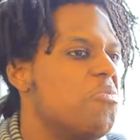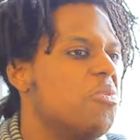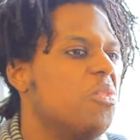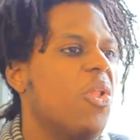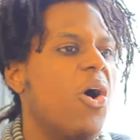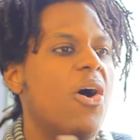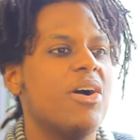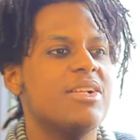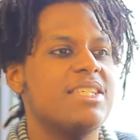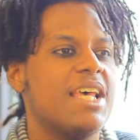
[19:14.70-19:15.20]

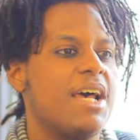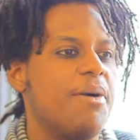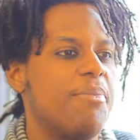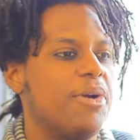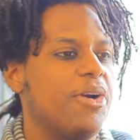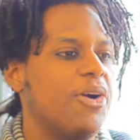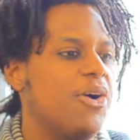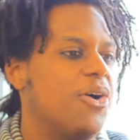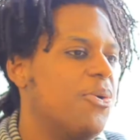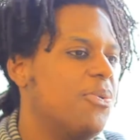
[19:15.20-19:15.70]
long
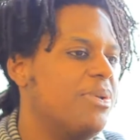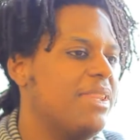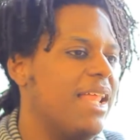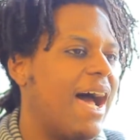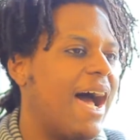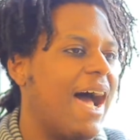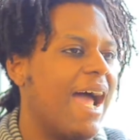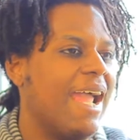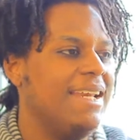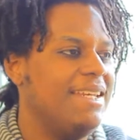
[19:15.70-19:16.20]
time ago when the
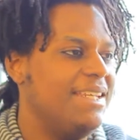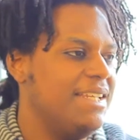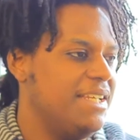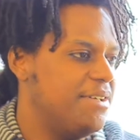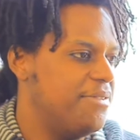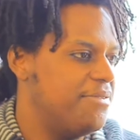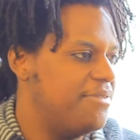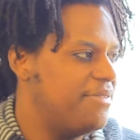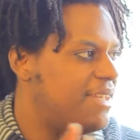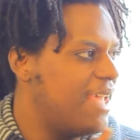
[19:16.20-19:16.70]

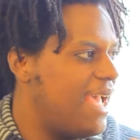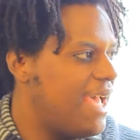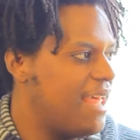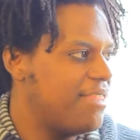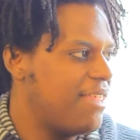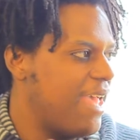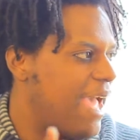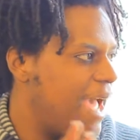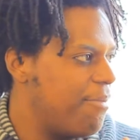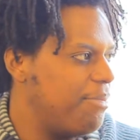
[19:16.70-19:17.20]
idea of
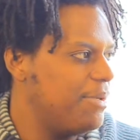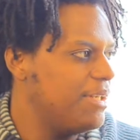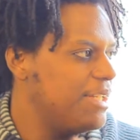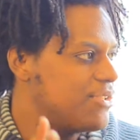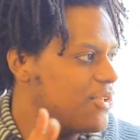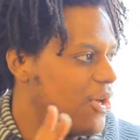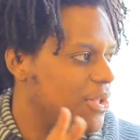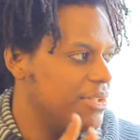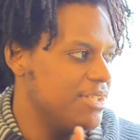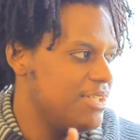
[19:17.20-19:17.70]
death,
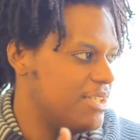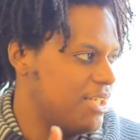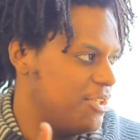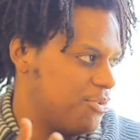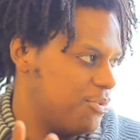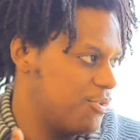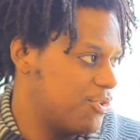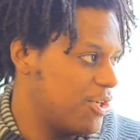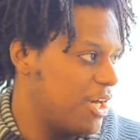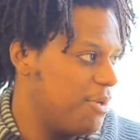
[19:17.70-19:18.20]
happiness, all these
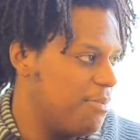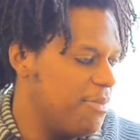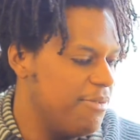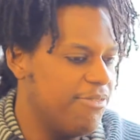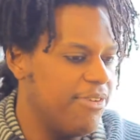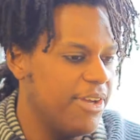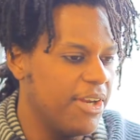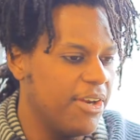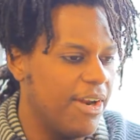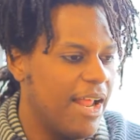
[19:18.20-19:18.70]
things were trying to be
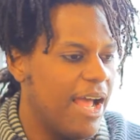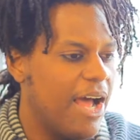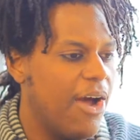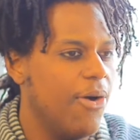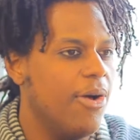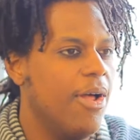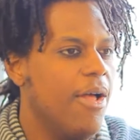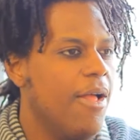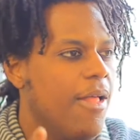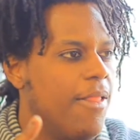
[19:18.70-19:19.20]
figured
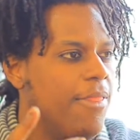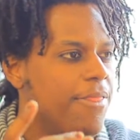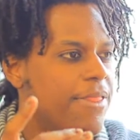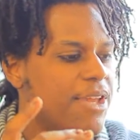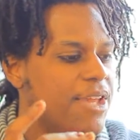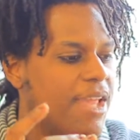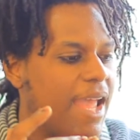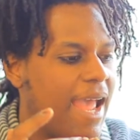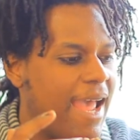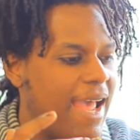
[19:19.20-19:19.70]
out,
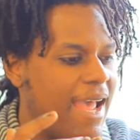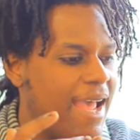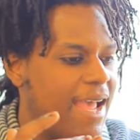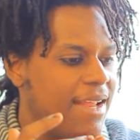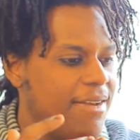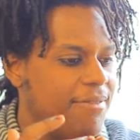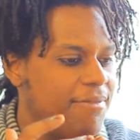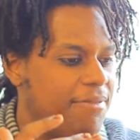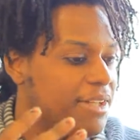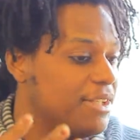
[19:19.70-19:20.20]
they
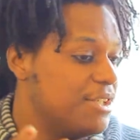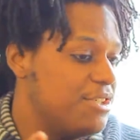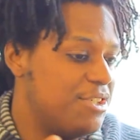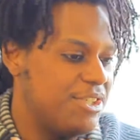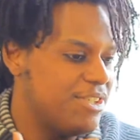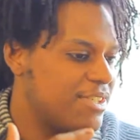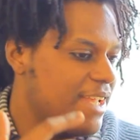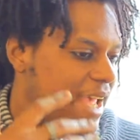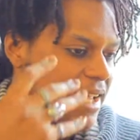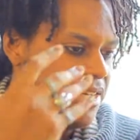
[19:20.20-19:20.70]
had
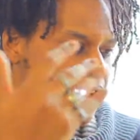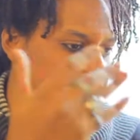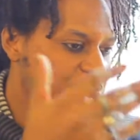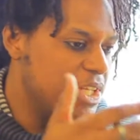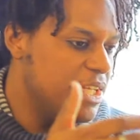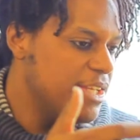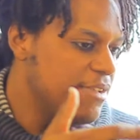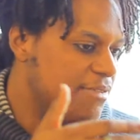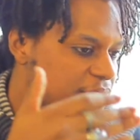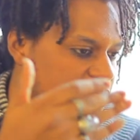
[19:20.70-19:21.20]
villages had
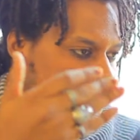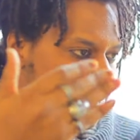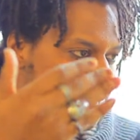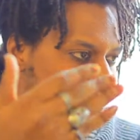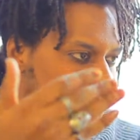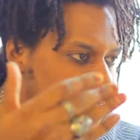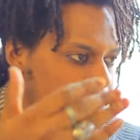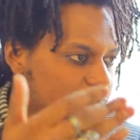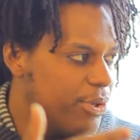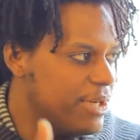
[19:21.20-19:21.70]
chiefs
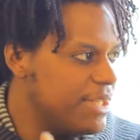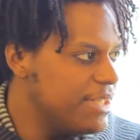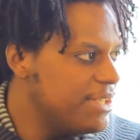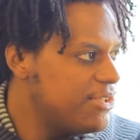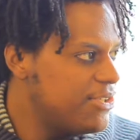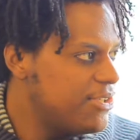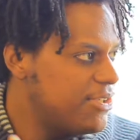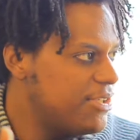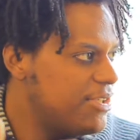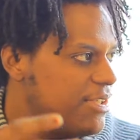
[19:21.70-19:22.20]
and
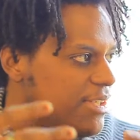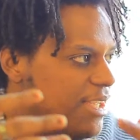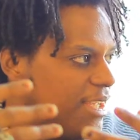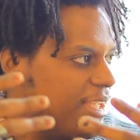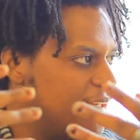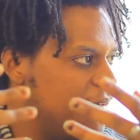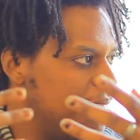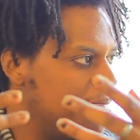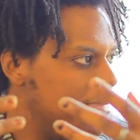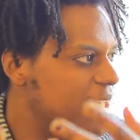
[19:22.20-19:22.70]
priests
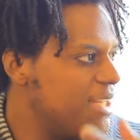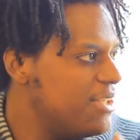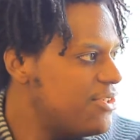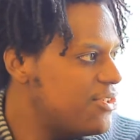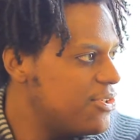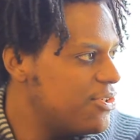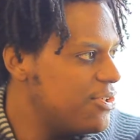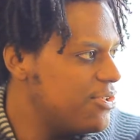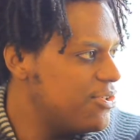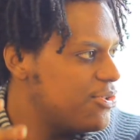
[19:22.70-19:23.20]
and
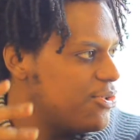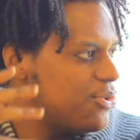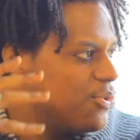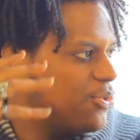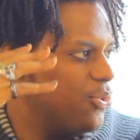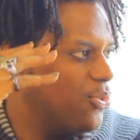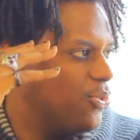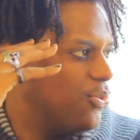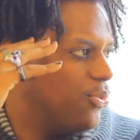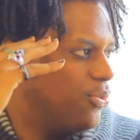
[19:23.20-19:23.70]
ministers
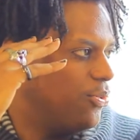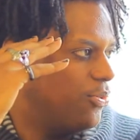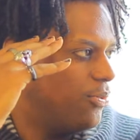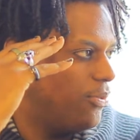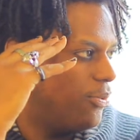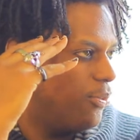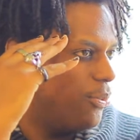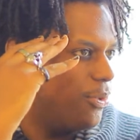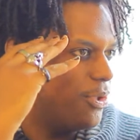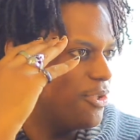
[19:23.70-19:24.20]
who
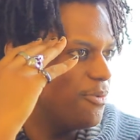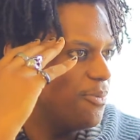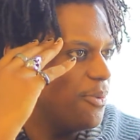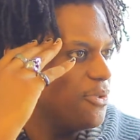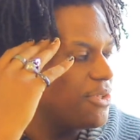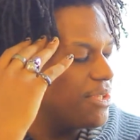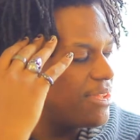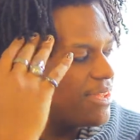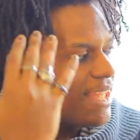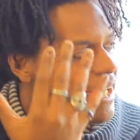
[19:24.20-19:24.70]
we're
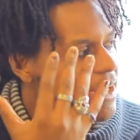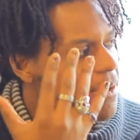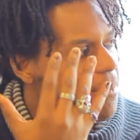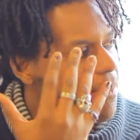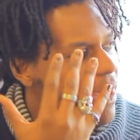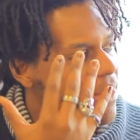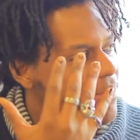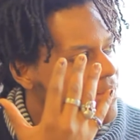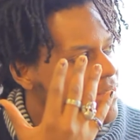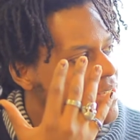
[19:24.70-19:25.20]
supposed to think
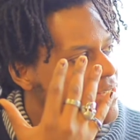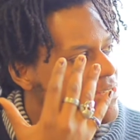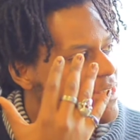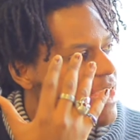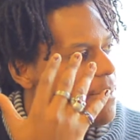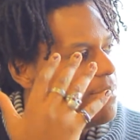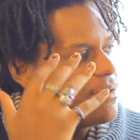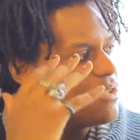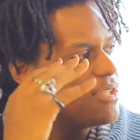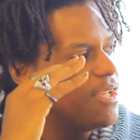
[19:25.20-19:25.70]
about this
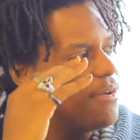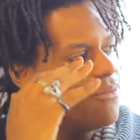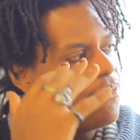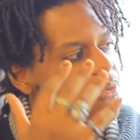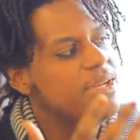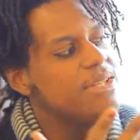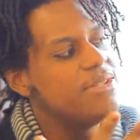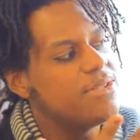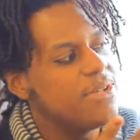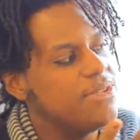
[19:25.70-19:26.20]
type of stuff,
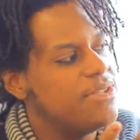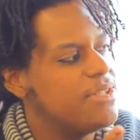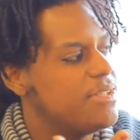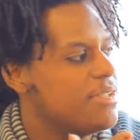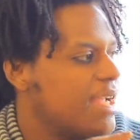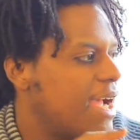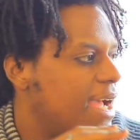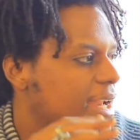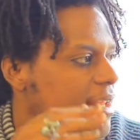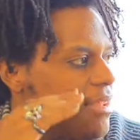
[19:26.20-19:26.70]
research
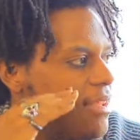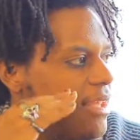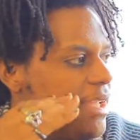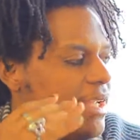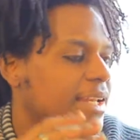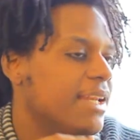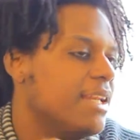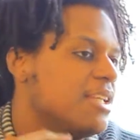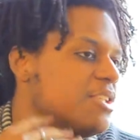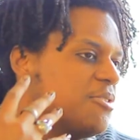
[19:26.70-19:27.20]
this kind of
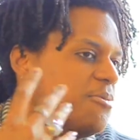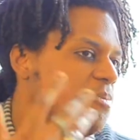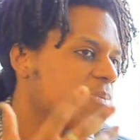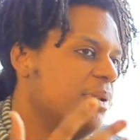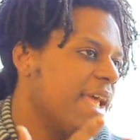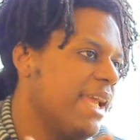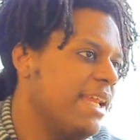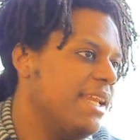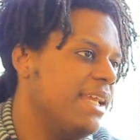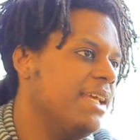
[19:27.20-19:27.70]
thing, and
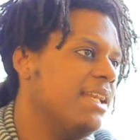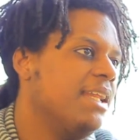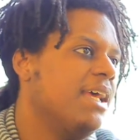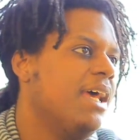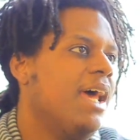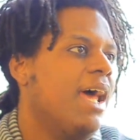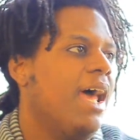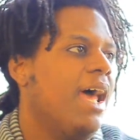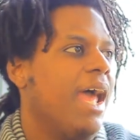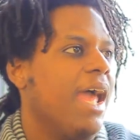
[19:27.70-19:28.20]
explain it.
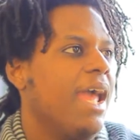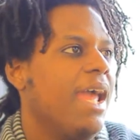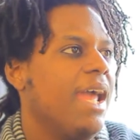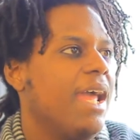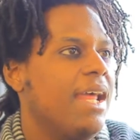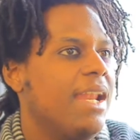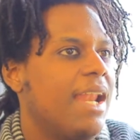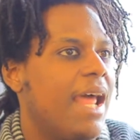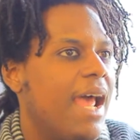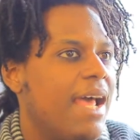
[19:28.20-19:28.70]

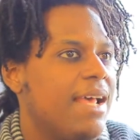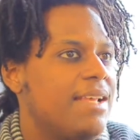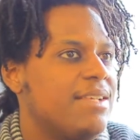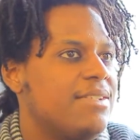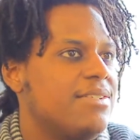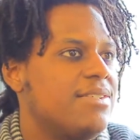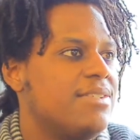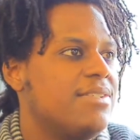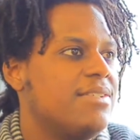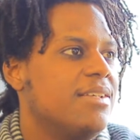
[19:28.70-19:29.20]
And
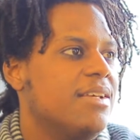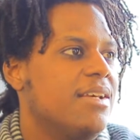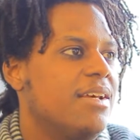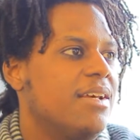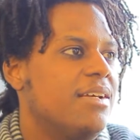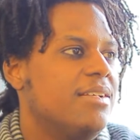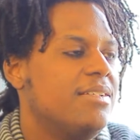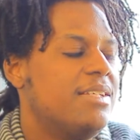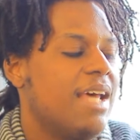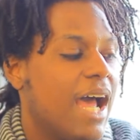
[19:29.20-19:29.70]
as
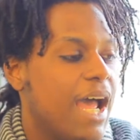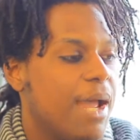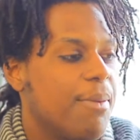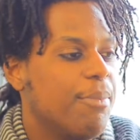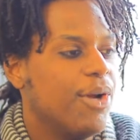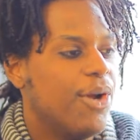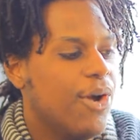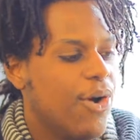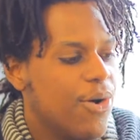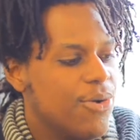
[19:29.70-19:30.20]

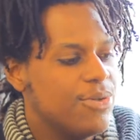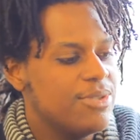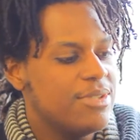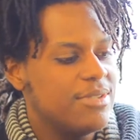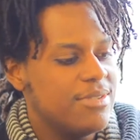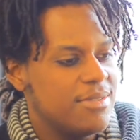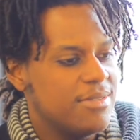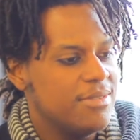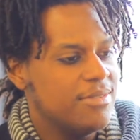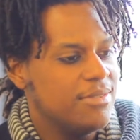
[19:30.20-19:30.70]
time
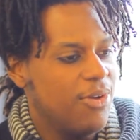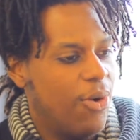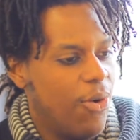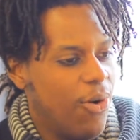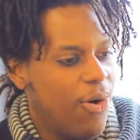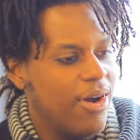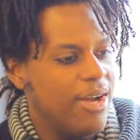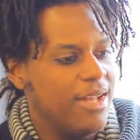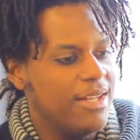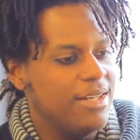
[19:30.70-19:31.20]
goes
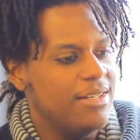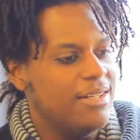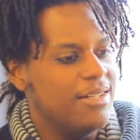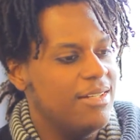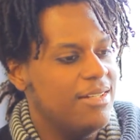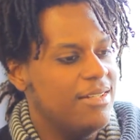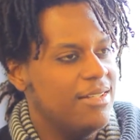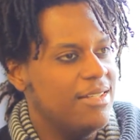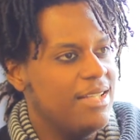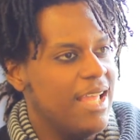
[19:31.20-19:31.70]
on,
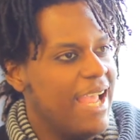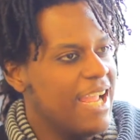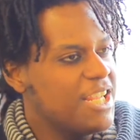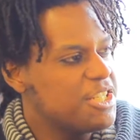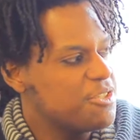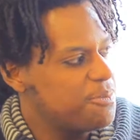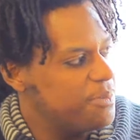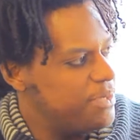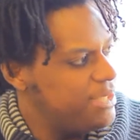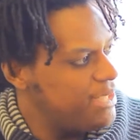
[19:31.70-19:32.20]
the
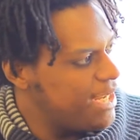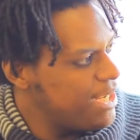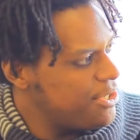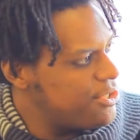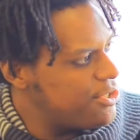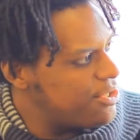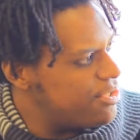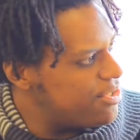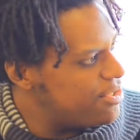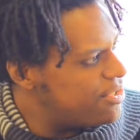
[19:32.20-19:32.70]

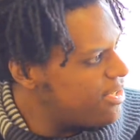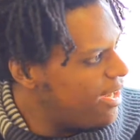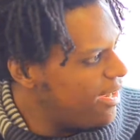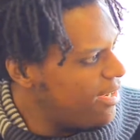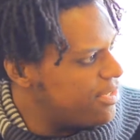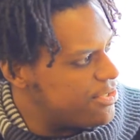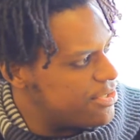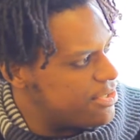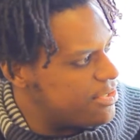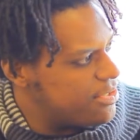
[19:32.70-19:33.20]
explanation
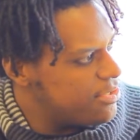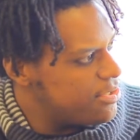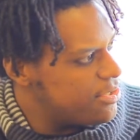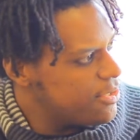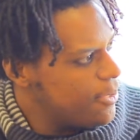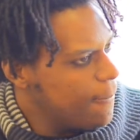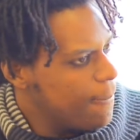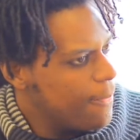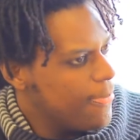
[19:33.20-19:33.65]
changes,